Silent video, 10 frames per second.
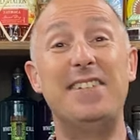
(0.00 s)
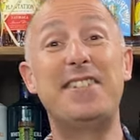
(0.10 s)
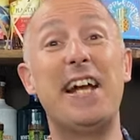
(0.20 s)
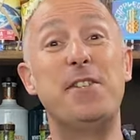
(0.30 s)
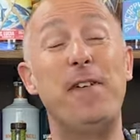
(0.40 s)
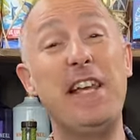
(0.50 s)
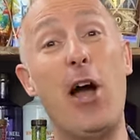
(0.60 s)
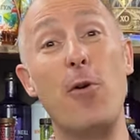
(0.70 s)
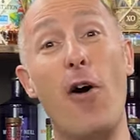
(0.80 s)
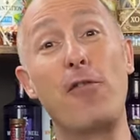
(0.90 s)
In today's
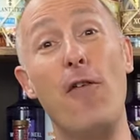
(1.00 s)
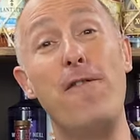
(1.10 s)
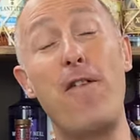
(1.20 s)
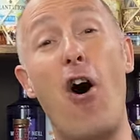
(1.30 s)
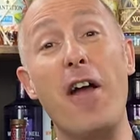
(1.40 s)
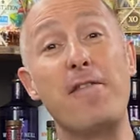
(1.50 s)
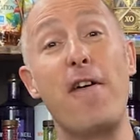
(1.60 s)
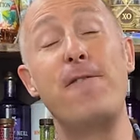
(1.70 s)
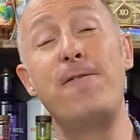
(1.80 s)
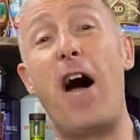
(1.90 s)
video, I've got five
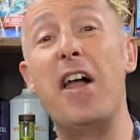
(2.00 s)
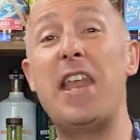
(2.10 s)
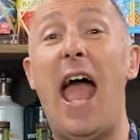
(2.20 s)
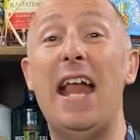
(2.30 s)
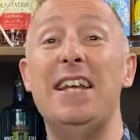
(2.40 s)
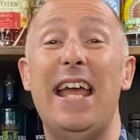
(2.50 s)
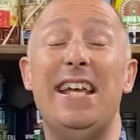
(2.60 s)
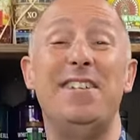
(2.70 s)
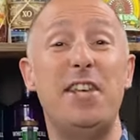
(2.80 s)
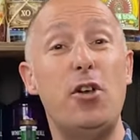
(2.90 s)
fun and
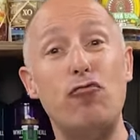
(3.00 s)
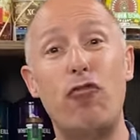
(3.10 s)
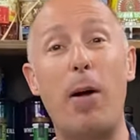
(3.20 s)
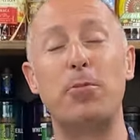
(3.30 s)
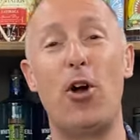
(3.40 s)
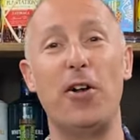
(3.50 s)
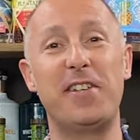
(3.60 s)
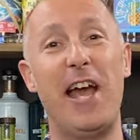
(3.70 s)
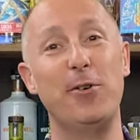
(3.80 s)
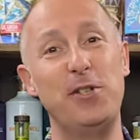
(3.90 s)
easy rum
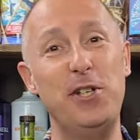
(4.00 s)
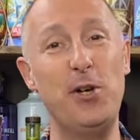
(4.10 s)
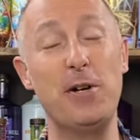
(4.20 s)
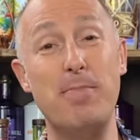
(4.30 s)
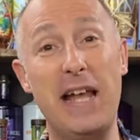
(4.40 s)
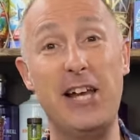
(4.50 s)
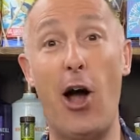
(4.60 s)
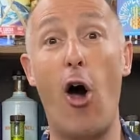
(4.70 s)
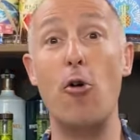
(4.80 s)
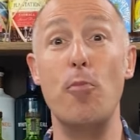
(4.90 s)
cocktails that you can make
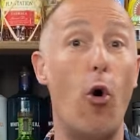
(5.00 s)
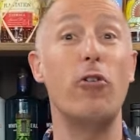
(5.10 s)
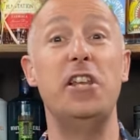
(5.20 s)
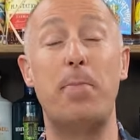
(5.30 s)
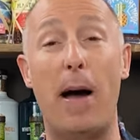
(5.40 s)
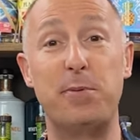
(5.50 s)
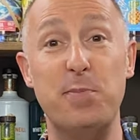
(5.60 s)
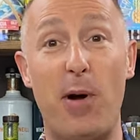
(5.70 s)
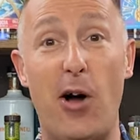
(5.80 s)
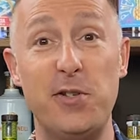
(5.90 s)
at home or in your
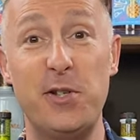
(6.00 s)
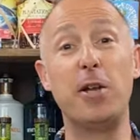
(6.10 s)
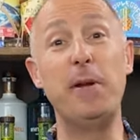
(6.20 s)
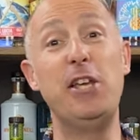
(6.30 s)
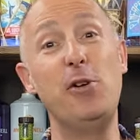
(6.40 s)
pubs and bars. I'm going to be